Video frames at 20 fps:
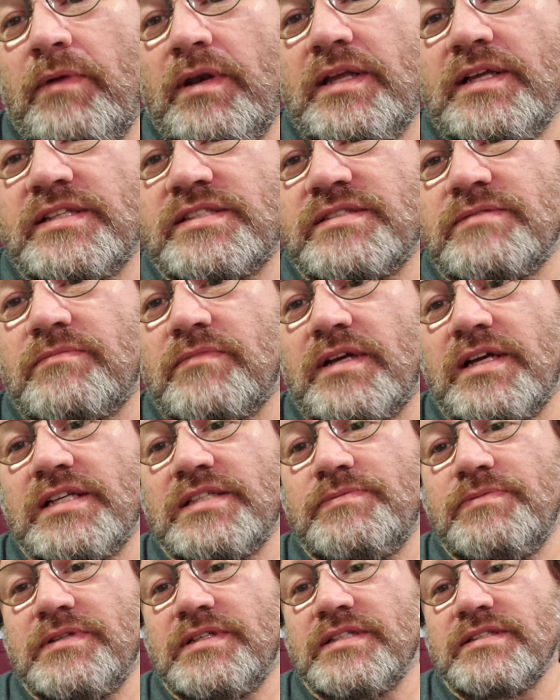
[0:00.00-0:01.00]
get some
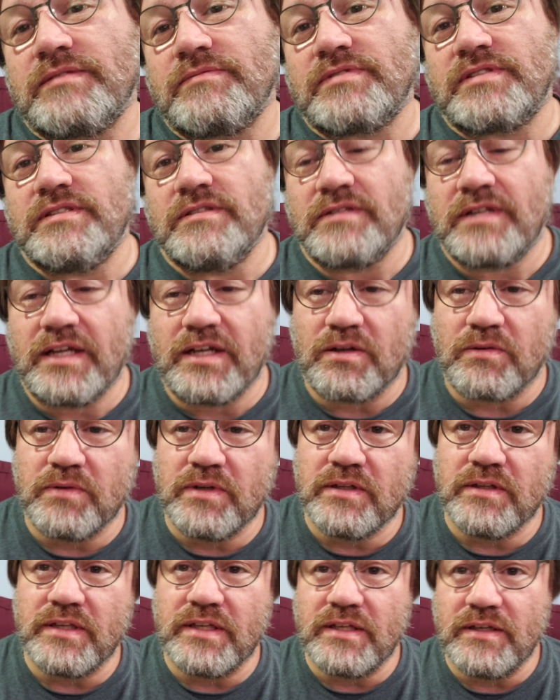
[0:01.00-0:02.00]
rest because I'm still kind of
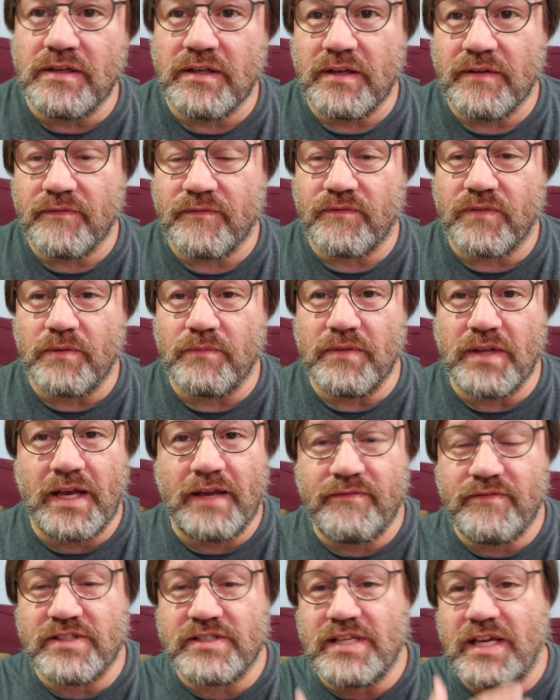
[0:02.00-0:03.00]
reeling.
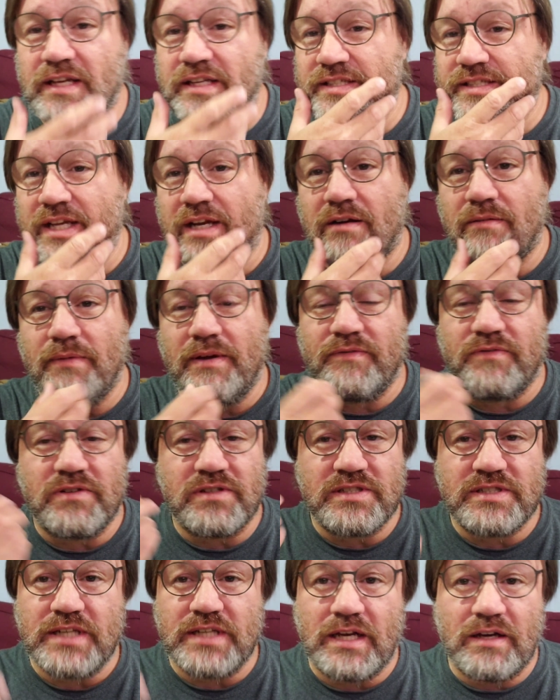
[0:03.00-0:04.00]
I've just had a shower, my
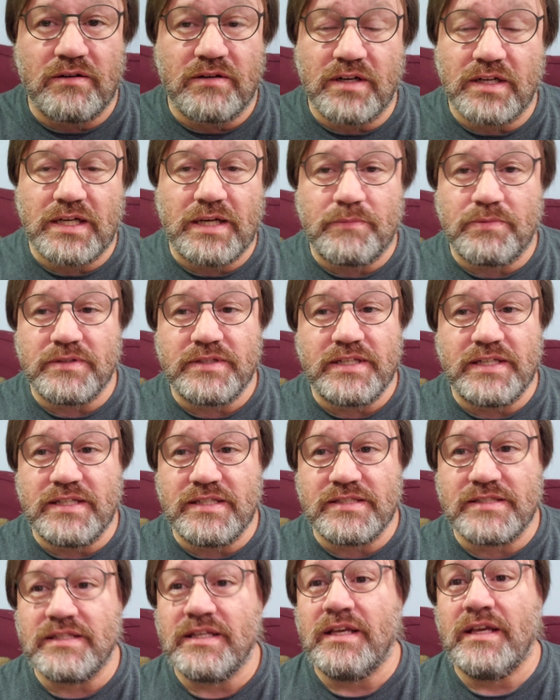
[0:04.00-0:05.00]
first shower in a couple
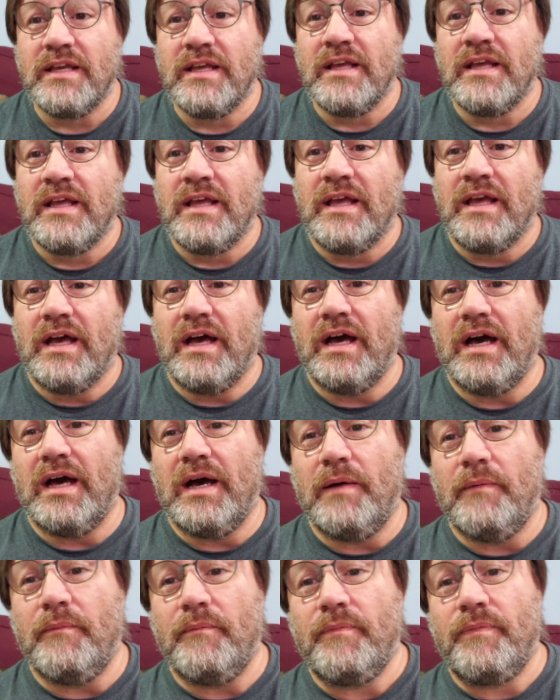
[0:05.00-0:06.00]
days,
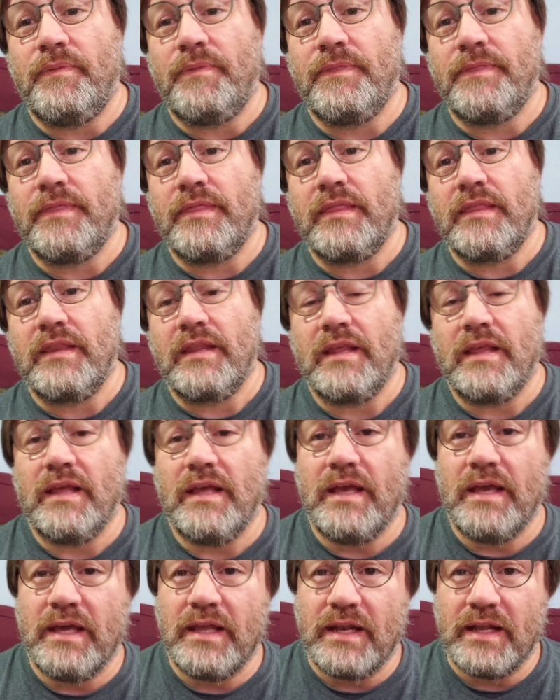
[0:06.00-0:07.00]
and
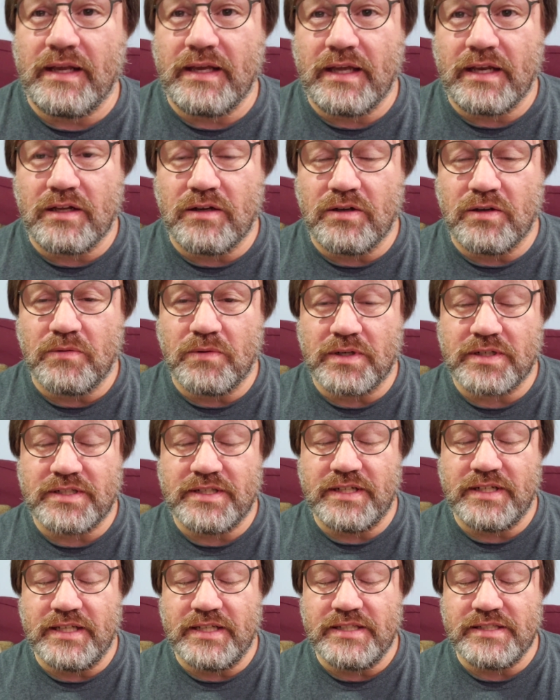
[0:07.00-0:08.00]
I got to go to work
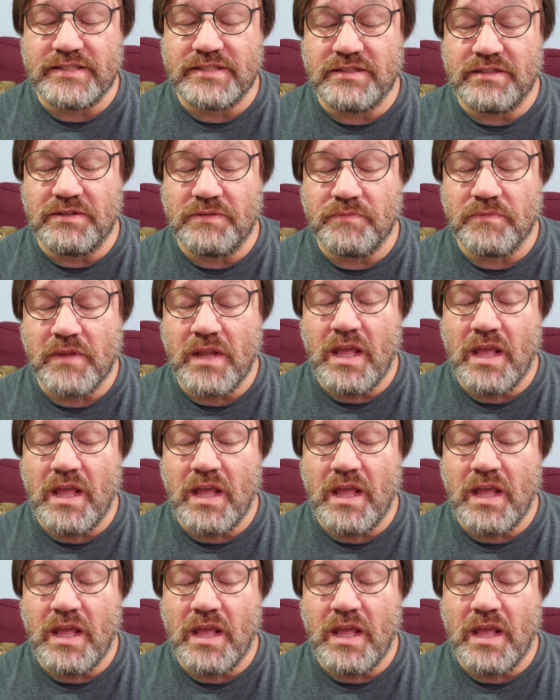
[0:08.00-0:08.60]
tonight. So